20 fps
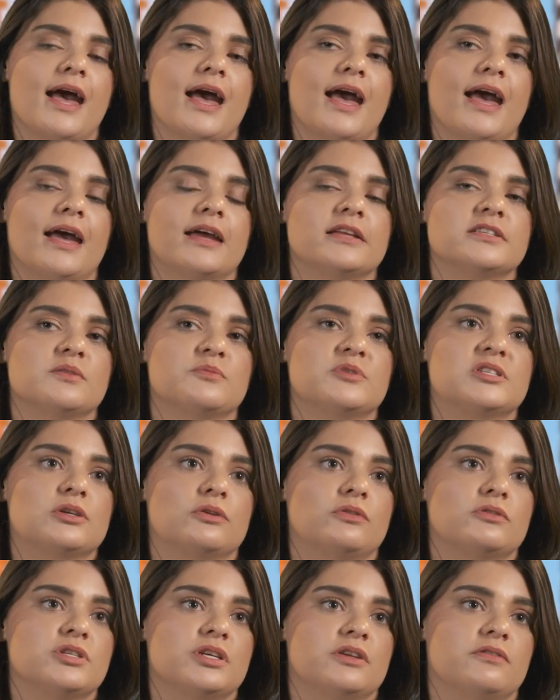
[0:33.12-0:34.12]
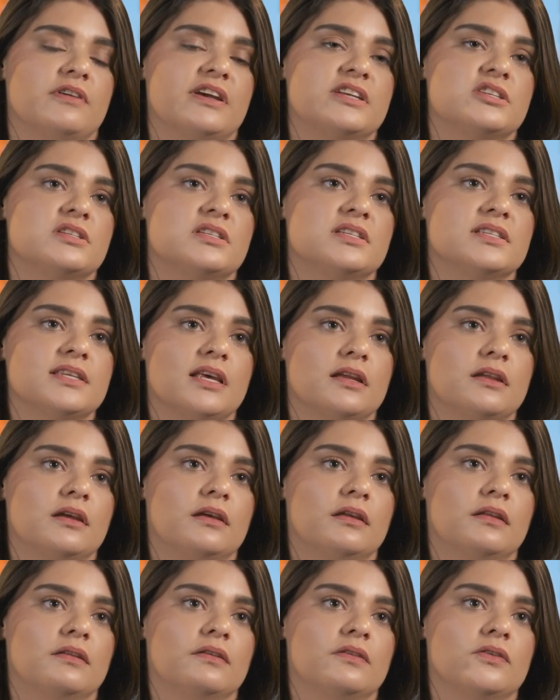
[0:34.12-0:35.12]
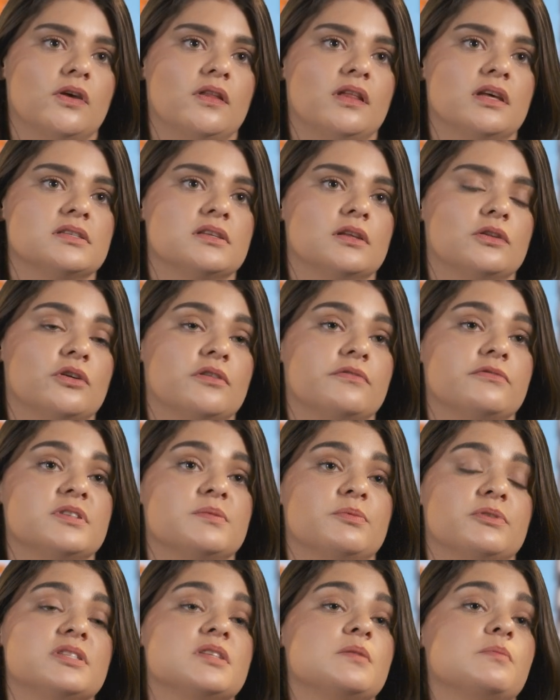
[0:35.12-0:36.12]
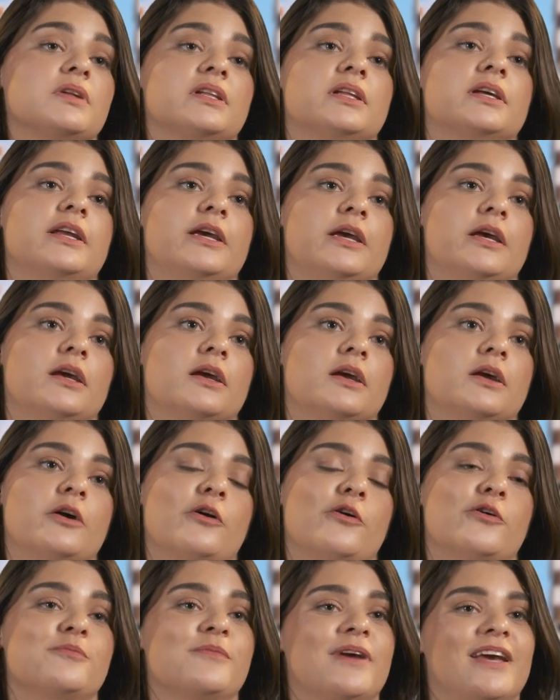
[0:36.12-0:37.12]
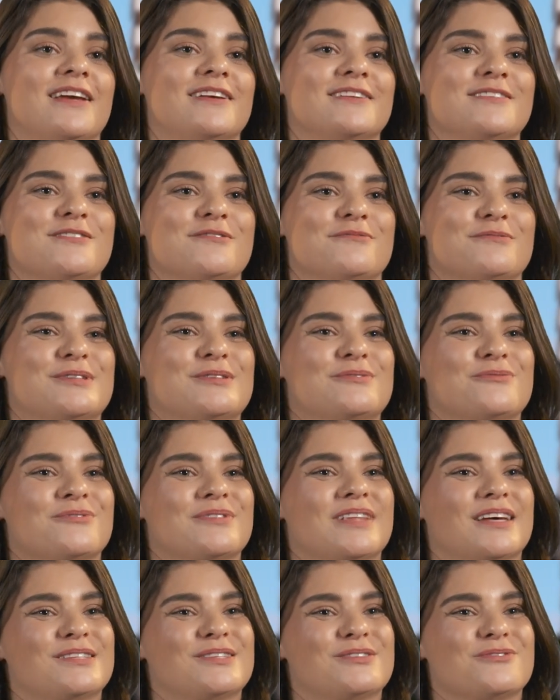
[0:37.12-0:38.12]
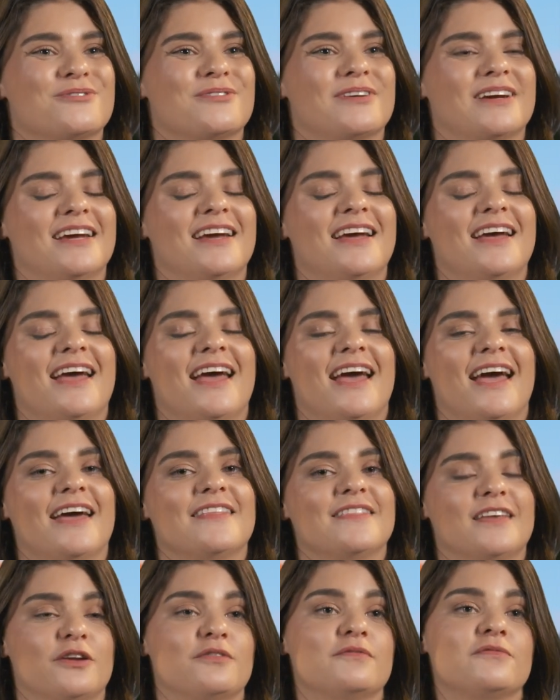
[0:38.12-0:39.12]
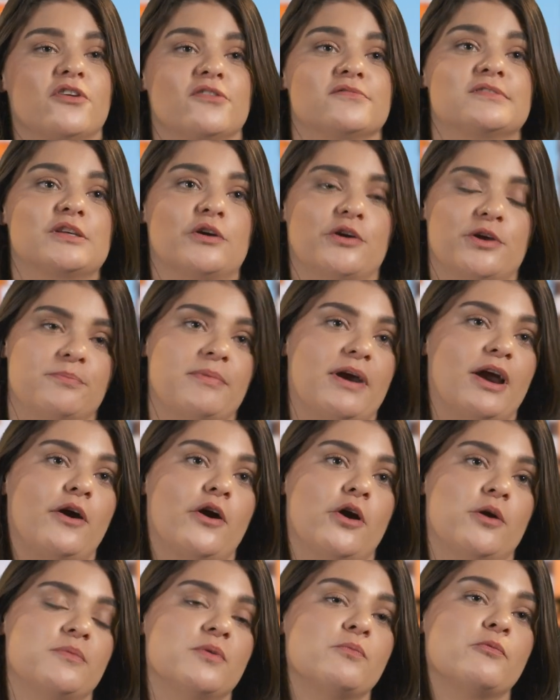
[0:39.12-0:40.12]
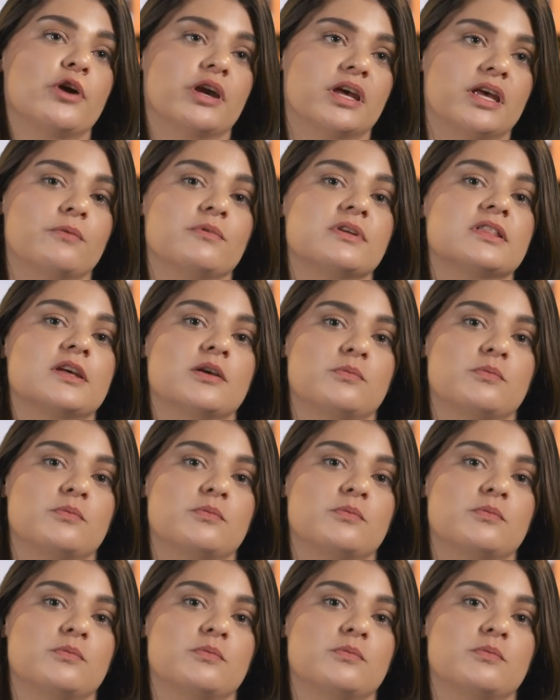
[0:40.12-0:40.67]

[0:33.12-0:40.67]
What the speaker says: and I'm a stolen generation descendant. So there's a lot of responsibility on me to restore that story. And that involves going back home and working with